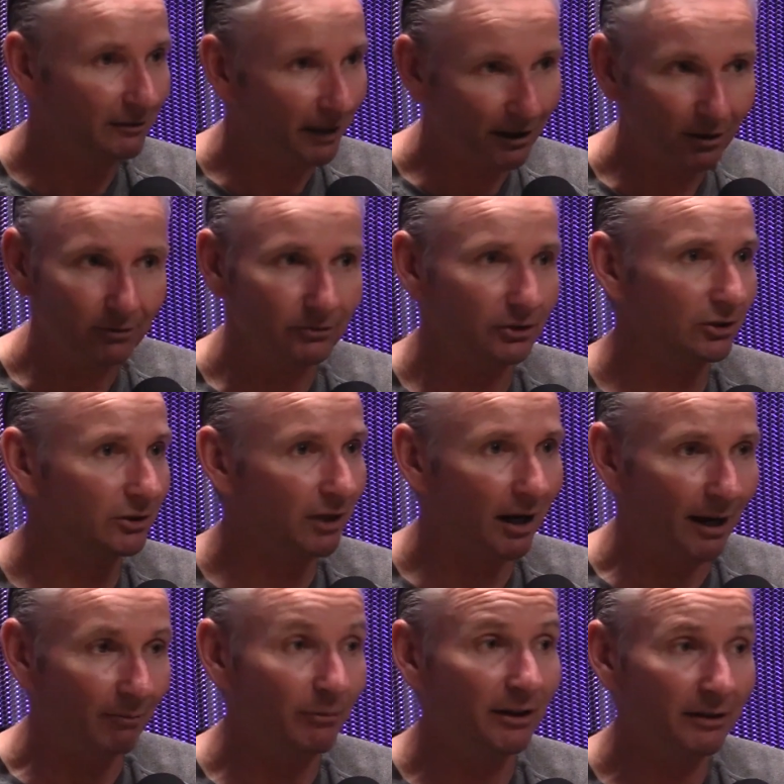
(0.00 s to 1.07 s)
they don't
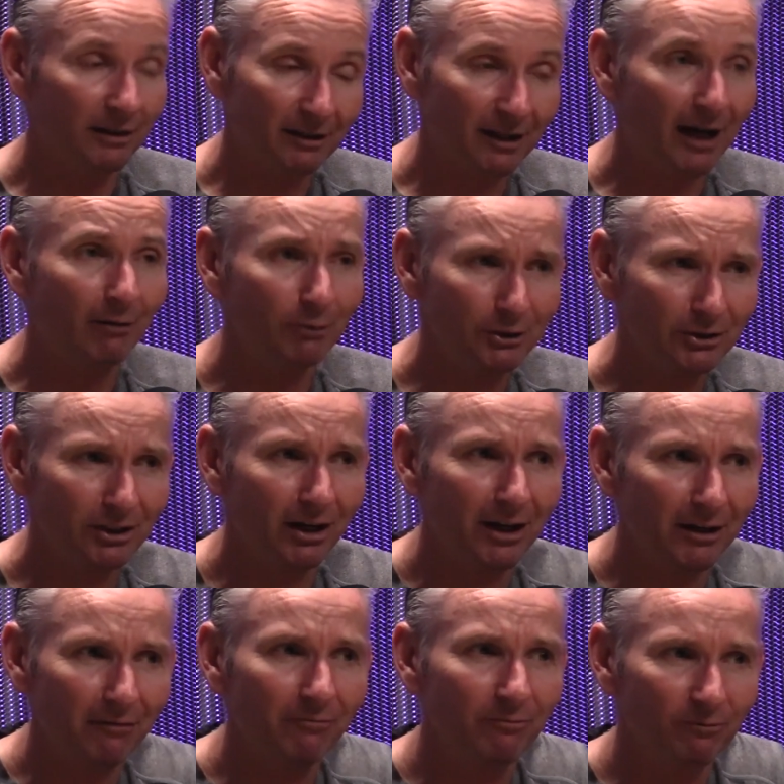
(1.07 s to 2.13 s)
stop. And that was
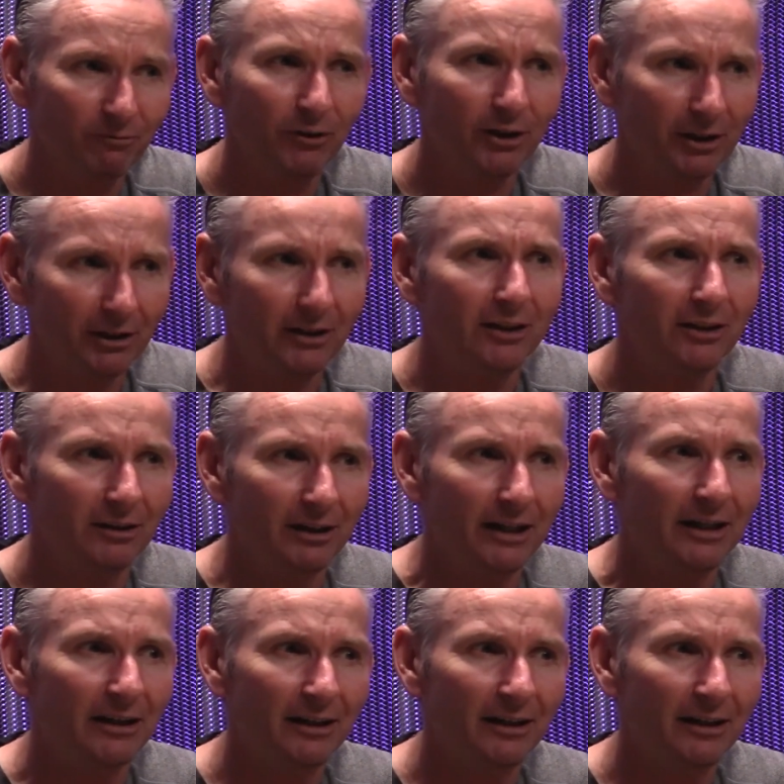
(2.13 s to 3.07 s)
kind of freaking eerie.